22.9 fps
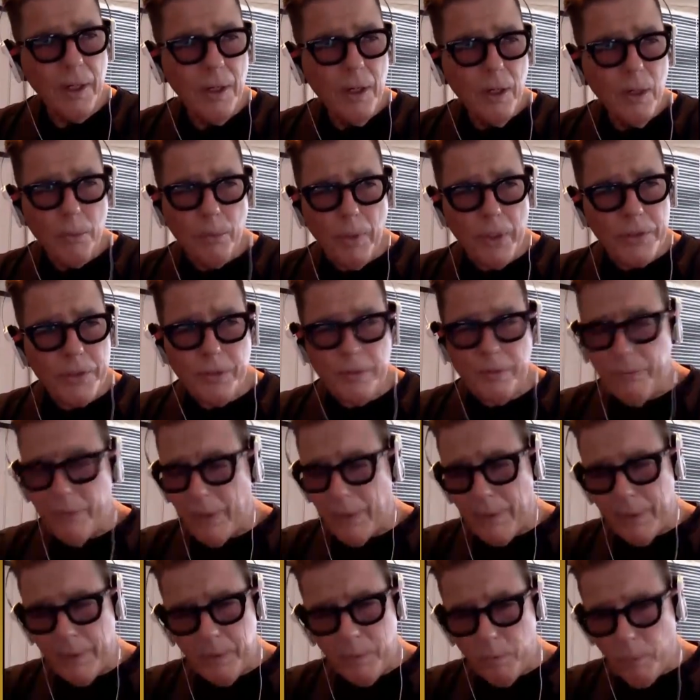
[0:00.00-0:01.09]
Russia
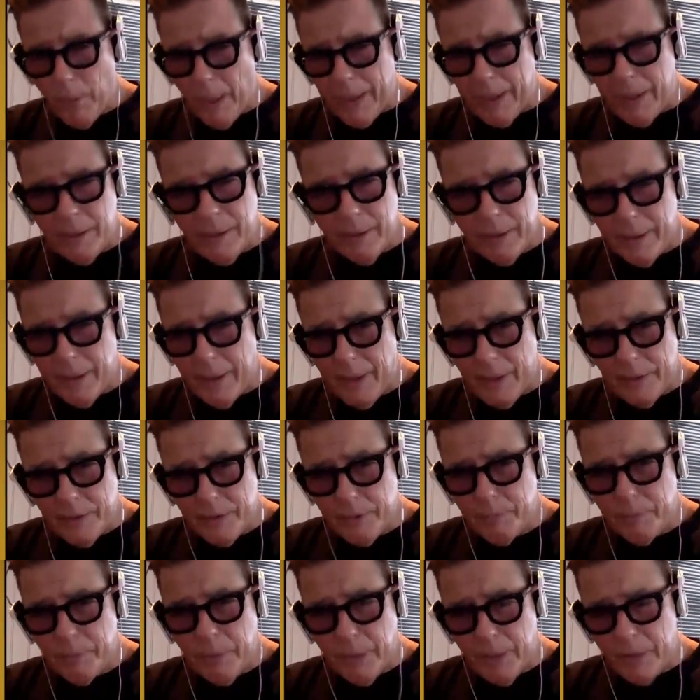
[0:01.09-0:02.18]
very rightly has
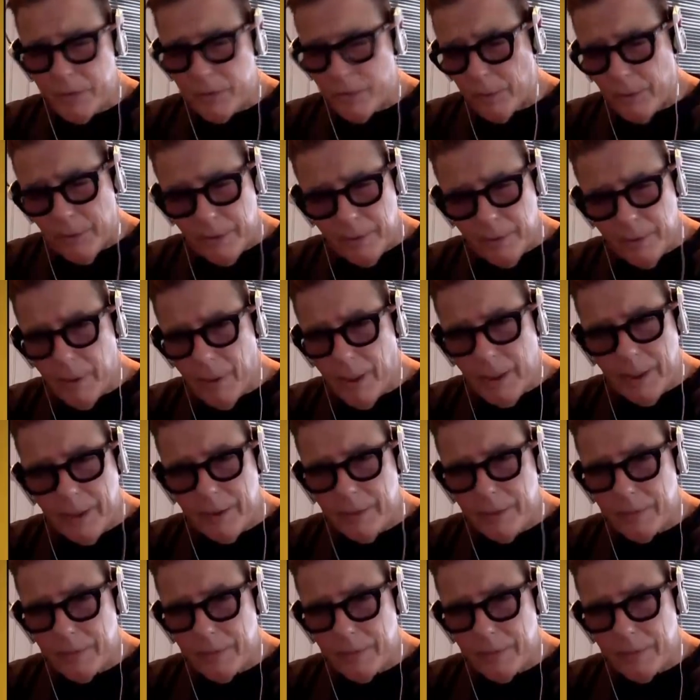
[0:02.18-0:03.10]
drawn a line in the